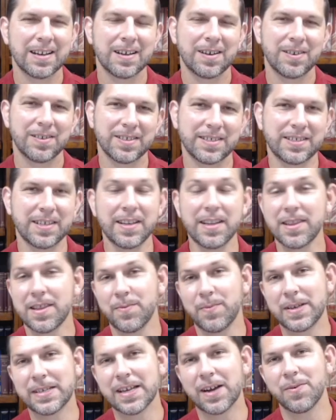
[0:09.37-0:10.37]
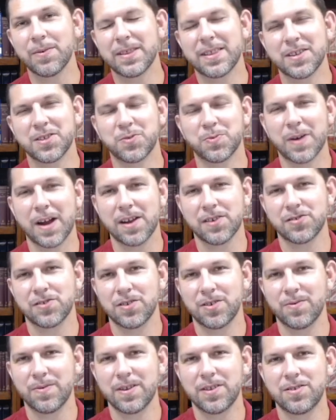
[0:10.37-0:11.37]
on the Sunday that we dealt with this, we're actually
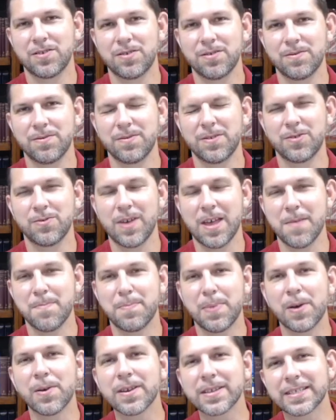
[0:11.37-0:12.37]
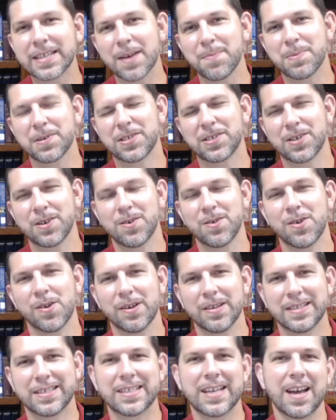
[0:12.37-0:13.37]
going to do a bonus episode
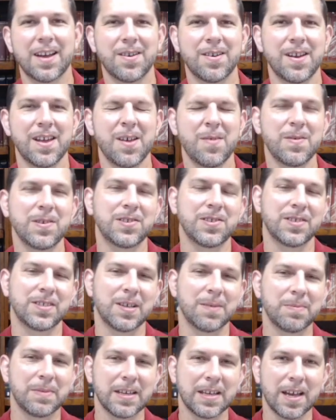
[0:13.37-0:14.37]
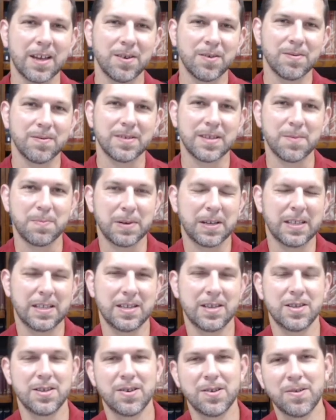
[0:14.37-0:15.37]
on Saturday, which is something I don't typically
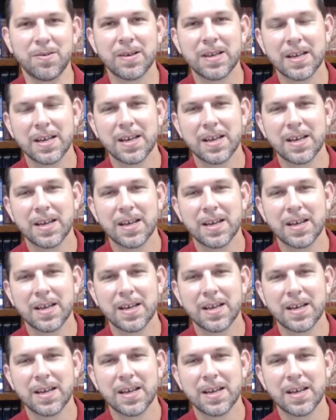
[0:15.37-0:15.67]
do.